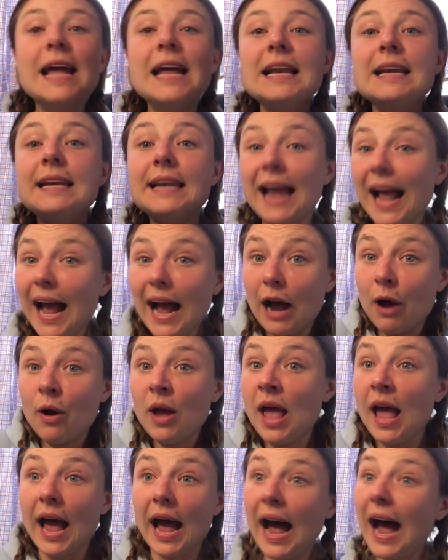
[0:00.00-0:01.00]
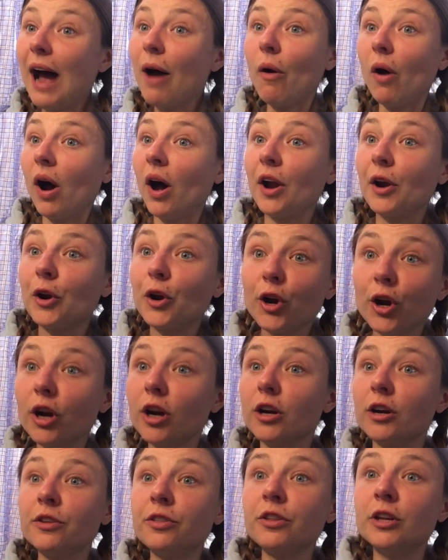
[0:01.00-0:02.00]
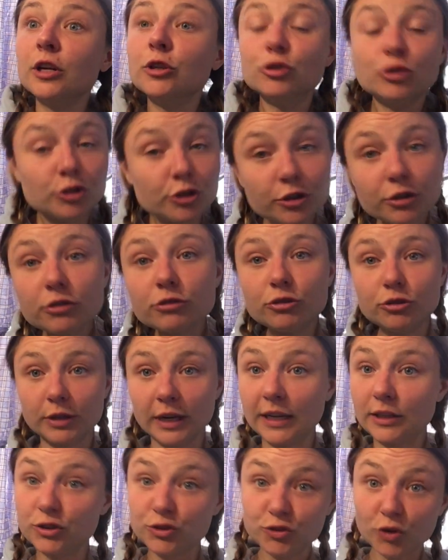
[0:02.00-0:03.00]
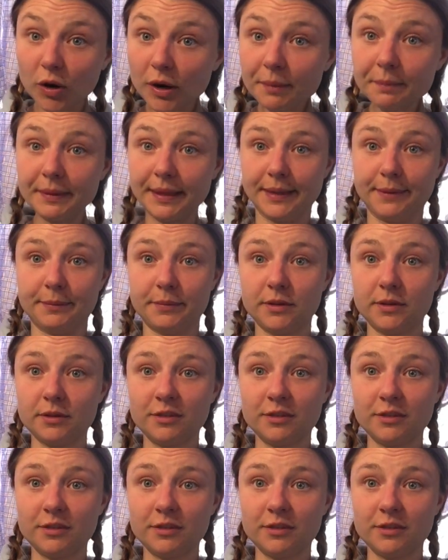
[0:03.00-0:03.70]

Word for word: now how on earth do you transform them?